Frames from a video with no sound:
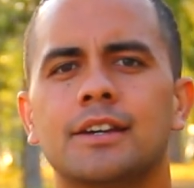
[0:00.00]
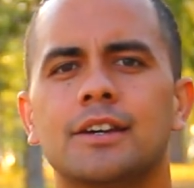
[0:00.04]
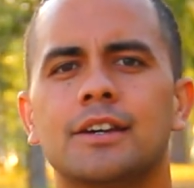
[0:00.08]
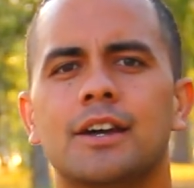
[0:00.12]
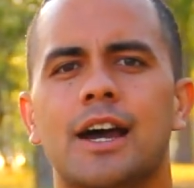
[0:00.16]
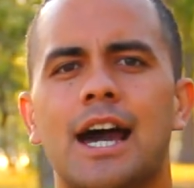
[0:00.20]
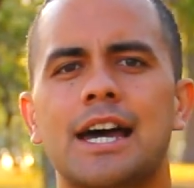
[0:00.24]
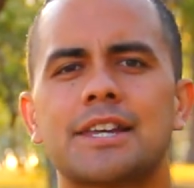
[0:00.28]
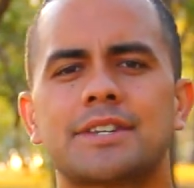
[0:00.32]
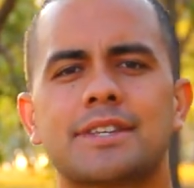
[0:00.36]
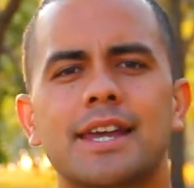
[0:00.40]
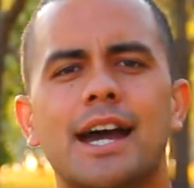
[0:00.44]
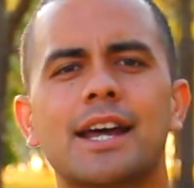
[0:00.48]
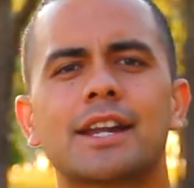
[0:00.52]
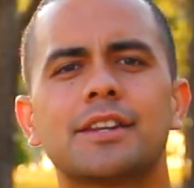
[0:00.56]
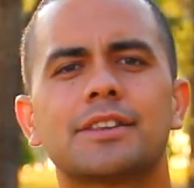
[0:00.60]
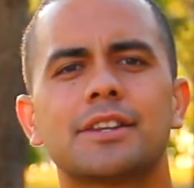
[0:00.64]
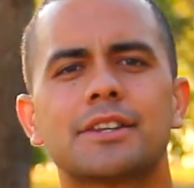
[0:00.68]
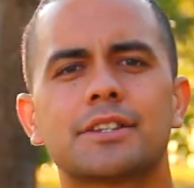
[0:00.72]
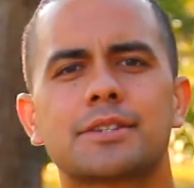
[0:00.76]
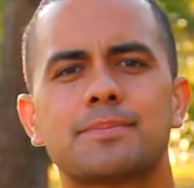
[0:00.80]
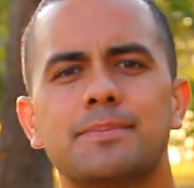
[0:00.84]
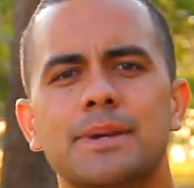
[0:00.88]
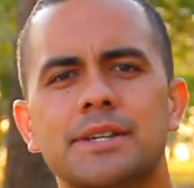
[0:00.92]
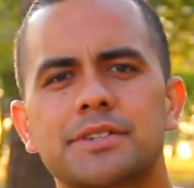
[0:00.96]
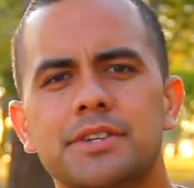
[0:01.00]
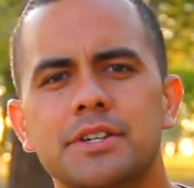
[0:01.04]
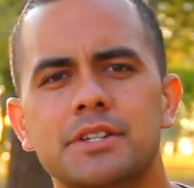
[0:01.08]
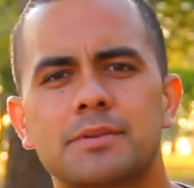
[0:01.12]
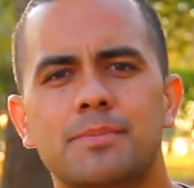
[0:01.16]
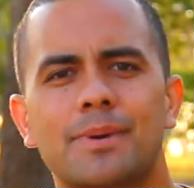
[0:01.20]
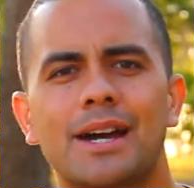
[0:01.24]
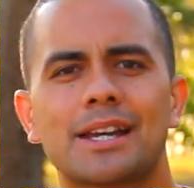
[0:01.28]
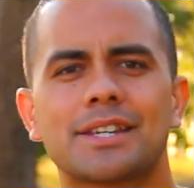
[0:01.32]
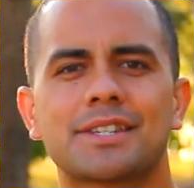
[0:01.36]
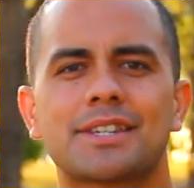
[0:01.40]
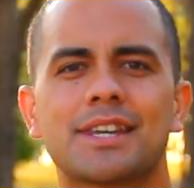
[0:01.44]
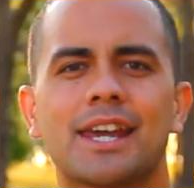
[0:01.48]
I started this message
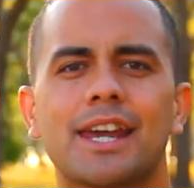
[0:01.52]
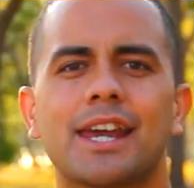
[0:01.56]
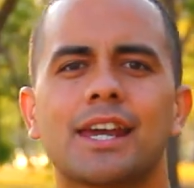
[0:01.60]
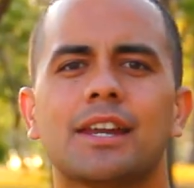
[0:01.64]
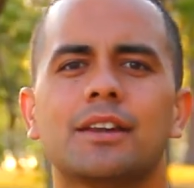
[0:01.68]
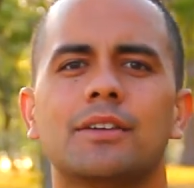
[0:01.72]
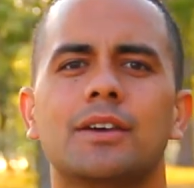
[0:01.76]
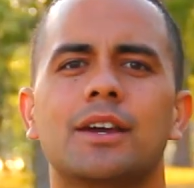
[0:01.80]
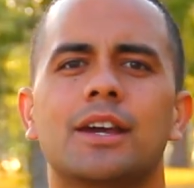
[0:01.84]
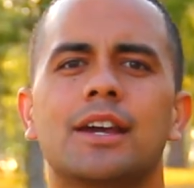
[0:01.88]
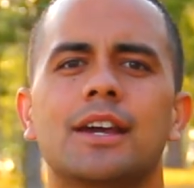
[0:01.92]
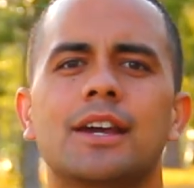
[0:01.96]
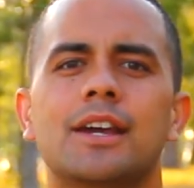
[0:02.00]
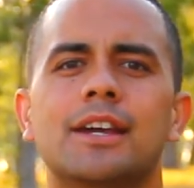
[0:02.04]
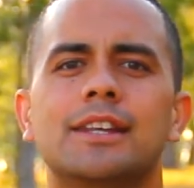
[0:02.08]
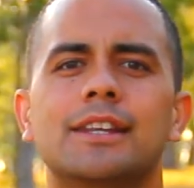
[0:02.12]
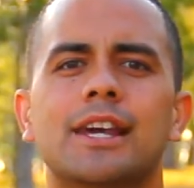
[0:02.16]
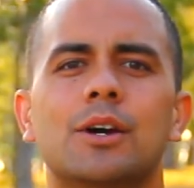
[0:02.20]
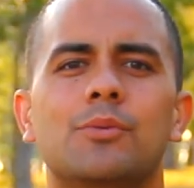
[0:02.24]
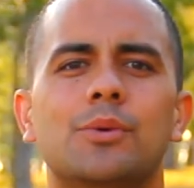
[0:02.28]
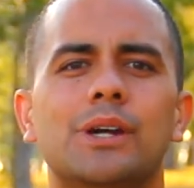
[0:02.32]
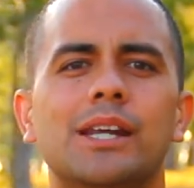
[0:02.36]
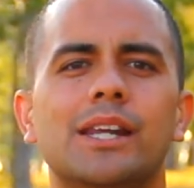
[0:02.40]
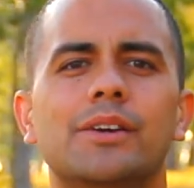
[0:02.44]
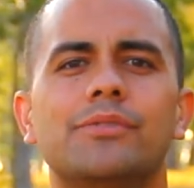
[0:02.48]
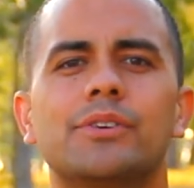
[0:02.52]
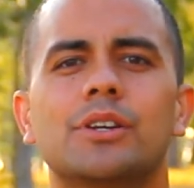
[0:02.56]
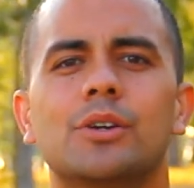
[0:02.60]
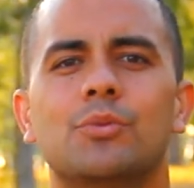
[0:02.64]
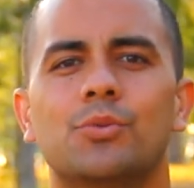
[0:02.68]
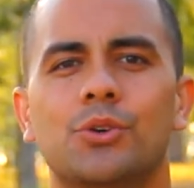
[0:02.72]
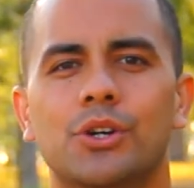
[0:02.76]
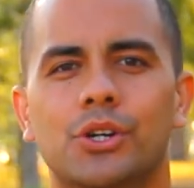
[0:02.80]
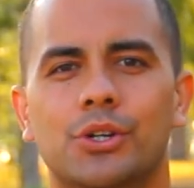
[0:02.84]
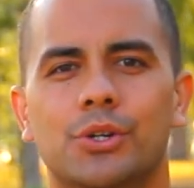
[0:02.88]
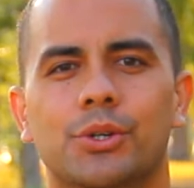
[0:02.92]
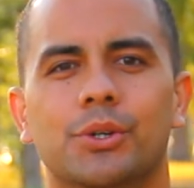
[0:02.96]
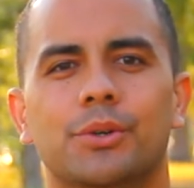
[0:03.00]
by saying that we live in a
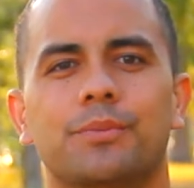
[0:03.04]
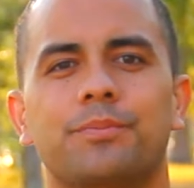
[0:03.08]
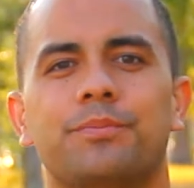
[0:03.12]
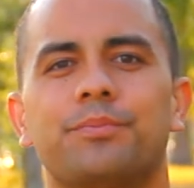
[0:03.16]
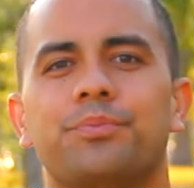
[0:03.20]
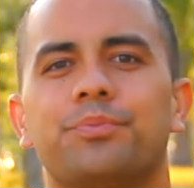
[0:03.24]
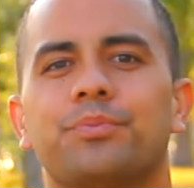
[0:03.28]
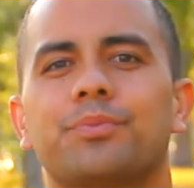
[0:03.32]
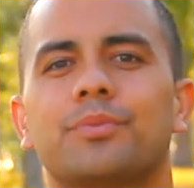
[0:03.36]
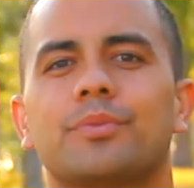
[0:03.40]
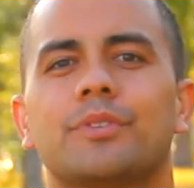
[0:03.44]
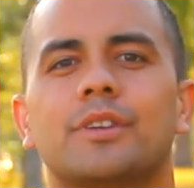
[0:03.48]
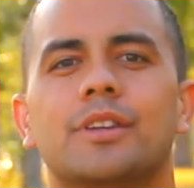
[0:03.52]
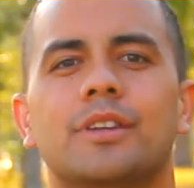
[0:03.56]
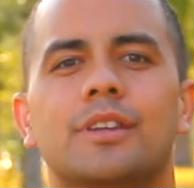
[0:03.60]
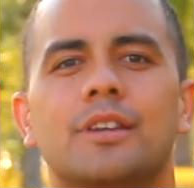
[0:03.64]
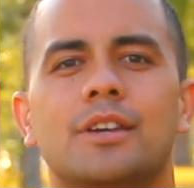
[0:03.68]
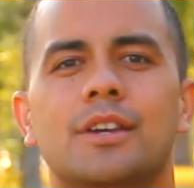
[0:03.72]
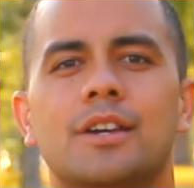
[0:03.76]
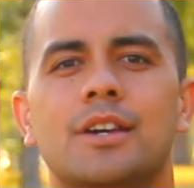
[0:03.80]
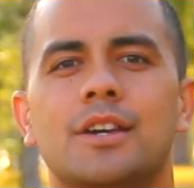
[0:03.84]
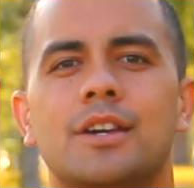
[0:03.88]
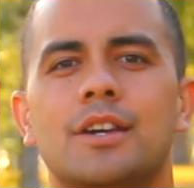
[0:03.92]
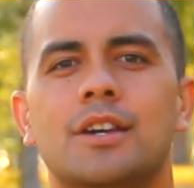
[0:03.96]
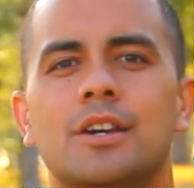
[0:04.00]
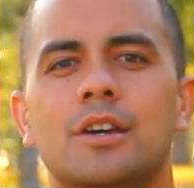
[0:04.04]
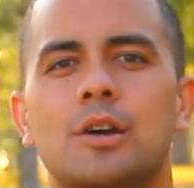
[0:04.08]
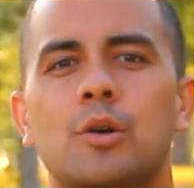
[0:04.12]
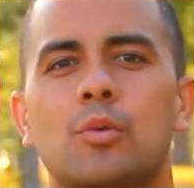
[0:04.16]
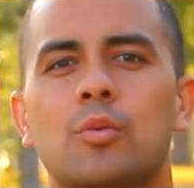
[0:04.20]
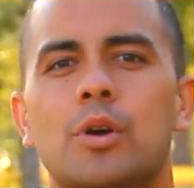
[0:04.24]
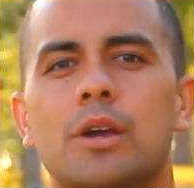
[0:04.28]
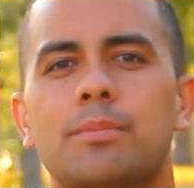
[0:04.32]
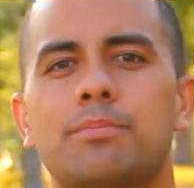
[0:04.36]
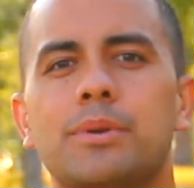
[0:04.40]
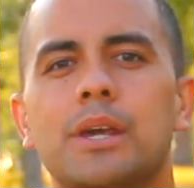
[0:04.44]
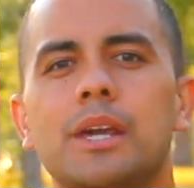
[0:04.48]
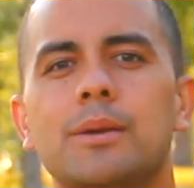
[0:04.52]
world
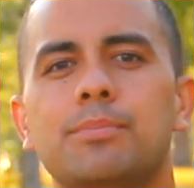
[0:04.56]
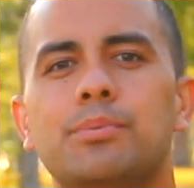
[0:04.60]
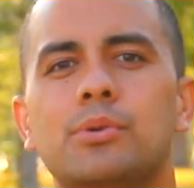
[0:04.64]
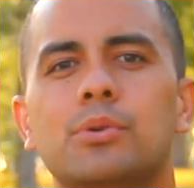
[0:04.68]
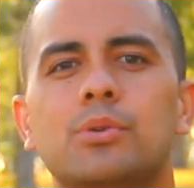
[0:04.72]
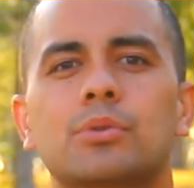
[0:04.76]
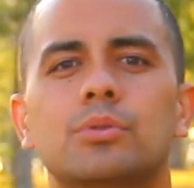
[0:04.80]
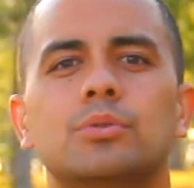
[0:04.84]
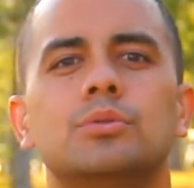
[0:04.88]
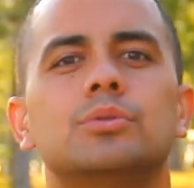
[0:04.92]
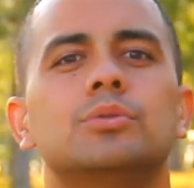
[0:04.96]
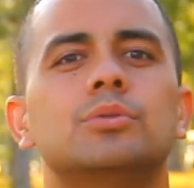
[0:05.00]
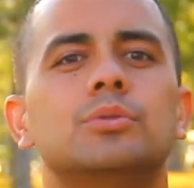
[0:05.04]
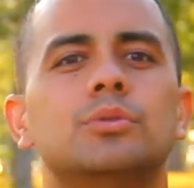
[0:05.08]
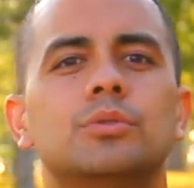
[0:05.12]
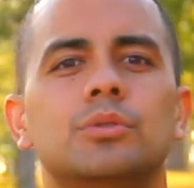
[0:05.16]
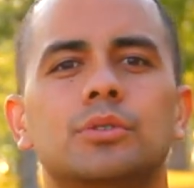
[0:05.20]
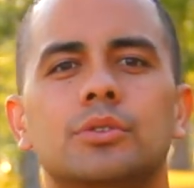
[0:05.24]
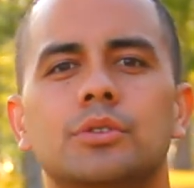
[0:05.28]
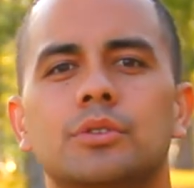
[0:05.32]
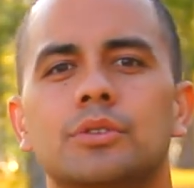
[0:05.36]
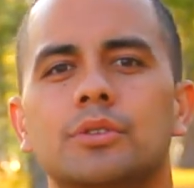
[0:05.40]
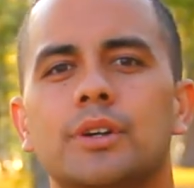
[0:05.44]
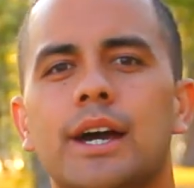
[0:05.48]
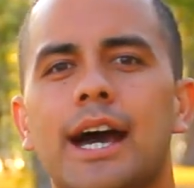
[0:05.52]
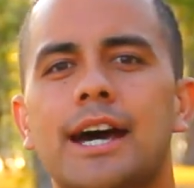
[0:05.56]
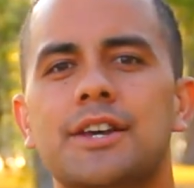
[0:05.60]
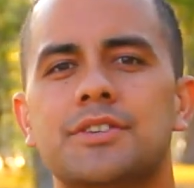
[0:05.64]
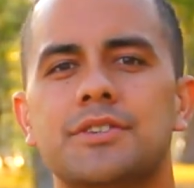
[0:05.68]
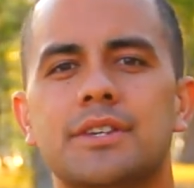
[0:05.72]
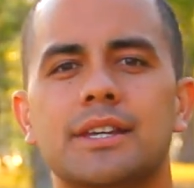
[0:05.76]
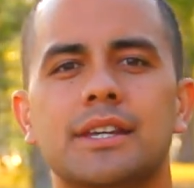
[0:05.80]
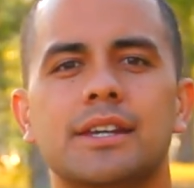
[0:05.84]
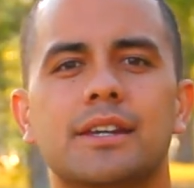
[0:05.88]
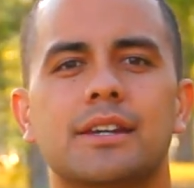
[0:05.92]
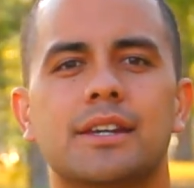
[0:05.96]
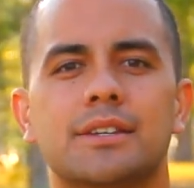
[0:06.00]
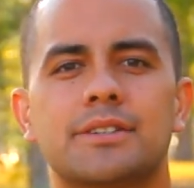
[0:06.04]
where people are
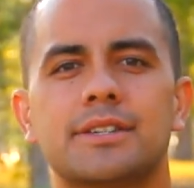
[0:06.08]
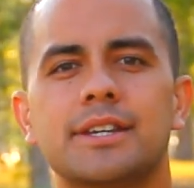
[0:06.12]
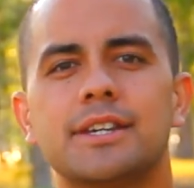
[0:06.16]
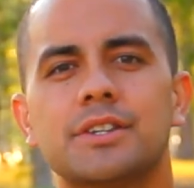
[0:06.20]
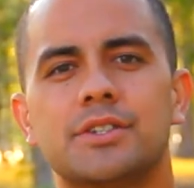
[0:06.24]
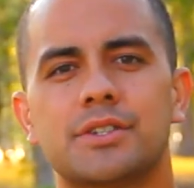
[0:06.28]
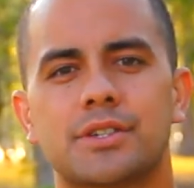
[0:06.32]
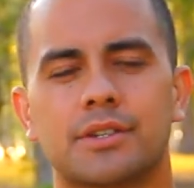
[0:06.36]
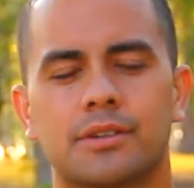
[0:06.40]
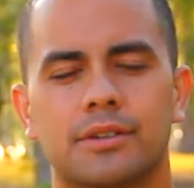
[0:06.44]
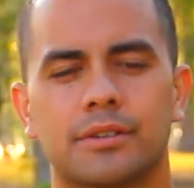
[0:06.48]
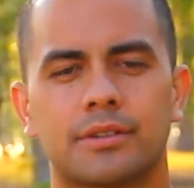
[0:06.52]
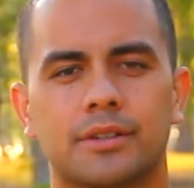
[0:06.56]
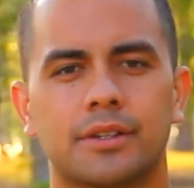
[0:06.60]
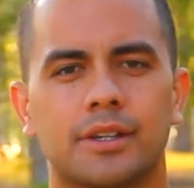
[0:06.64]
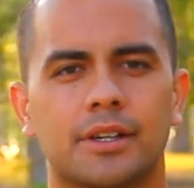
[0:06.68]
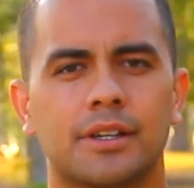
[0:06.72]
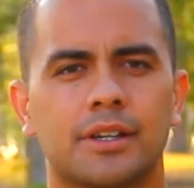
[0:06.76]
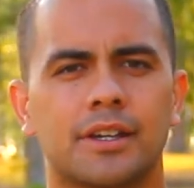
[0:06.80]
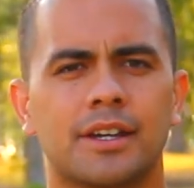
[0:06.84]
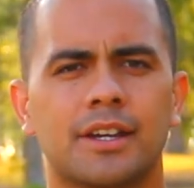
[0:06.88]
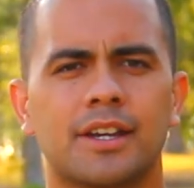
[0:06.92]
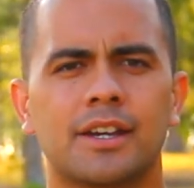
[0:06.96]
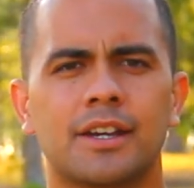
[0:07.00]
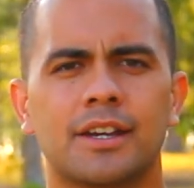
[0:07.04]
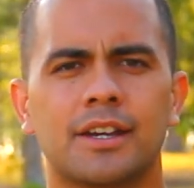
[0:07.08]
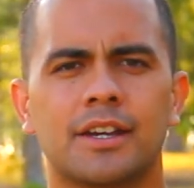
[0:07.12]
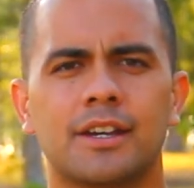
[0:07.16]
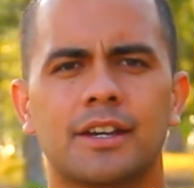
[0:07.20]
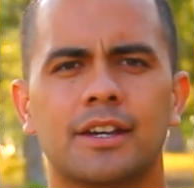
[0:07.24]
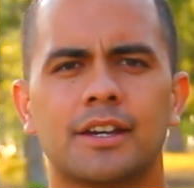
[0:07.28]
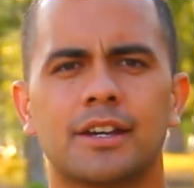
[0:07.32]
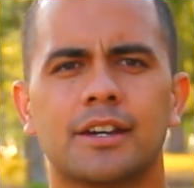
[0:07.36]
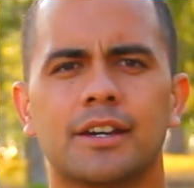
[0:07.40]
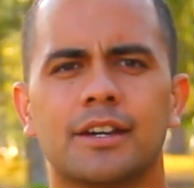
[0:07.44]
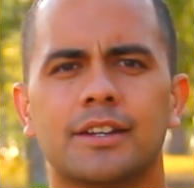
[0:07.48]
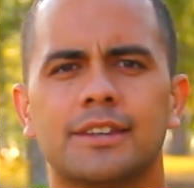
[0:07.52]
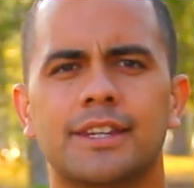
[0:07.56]
seeking attention.
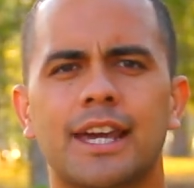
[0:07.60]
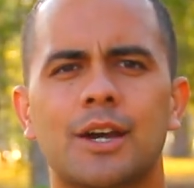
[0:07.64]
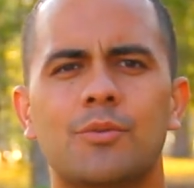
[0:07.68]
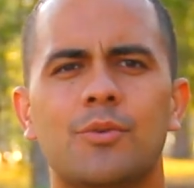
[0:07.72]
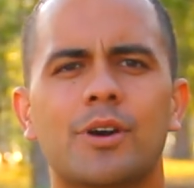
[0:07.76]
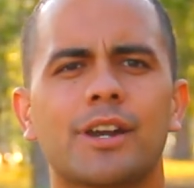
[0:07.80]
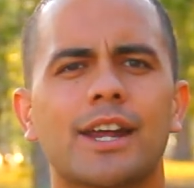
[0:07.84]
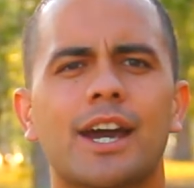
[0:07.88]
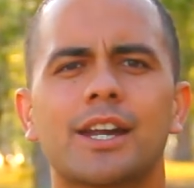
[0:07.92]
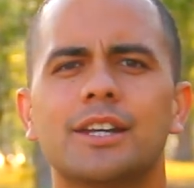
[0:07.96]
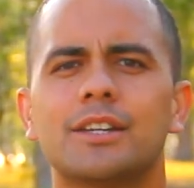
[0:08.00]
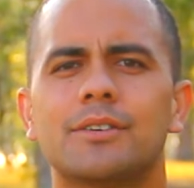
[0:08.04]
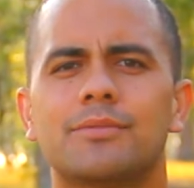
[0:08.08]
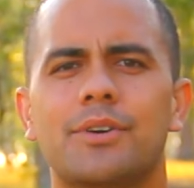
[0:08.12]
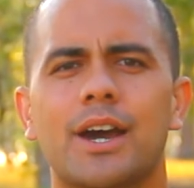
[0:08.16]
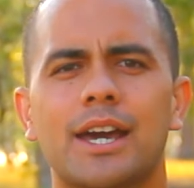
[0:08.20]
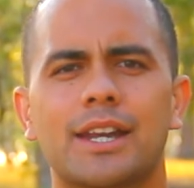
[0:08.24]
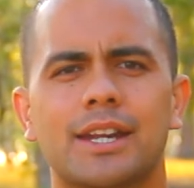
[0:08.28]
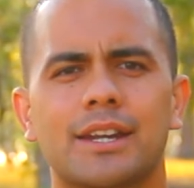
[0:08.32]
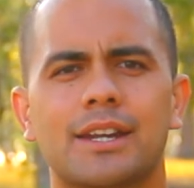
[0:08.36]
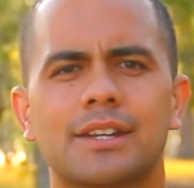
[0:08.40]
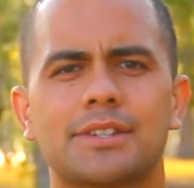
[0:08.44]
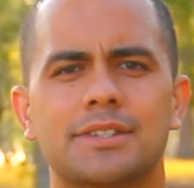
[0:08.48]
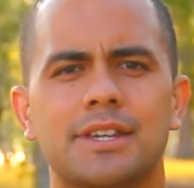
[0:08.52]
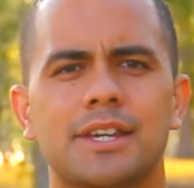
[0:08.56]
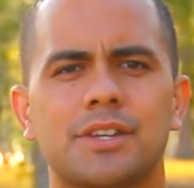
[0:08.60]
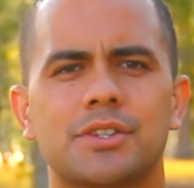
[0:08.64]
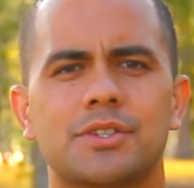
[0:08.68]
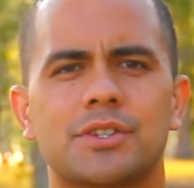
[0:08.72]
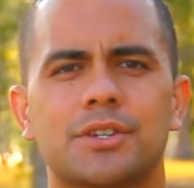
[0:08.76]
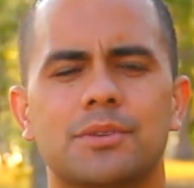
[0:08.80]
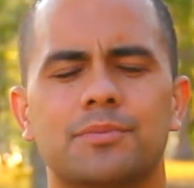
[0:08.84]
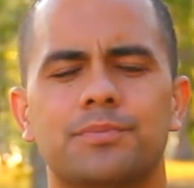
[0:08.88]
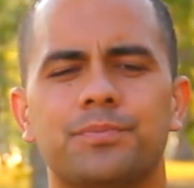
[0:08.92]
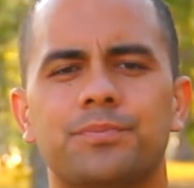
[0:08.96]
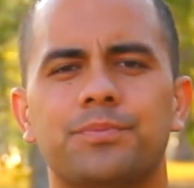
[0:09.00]
They want undivided attention.